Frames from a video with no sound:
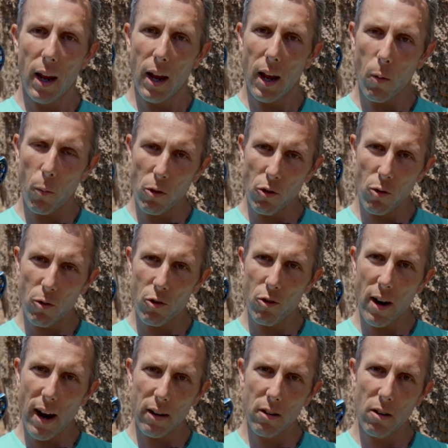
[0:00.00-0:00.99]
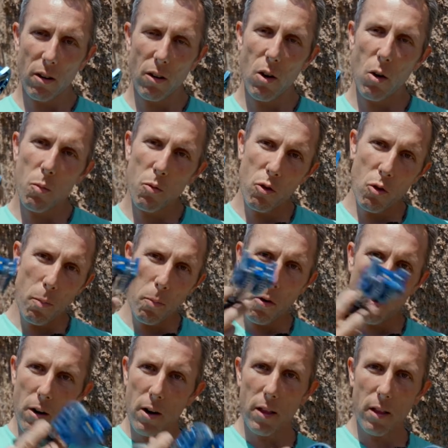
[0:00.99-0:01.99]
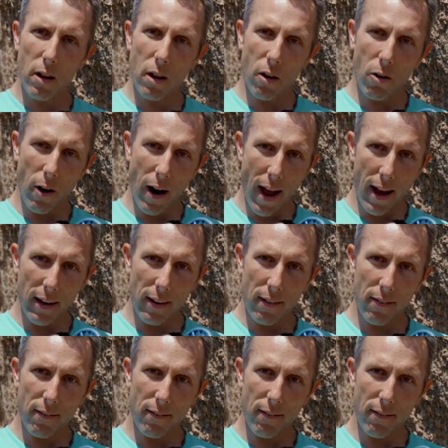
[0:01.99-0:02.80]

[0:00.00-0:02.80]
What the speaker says: and once you retract the lobes, you put it in the crack,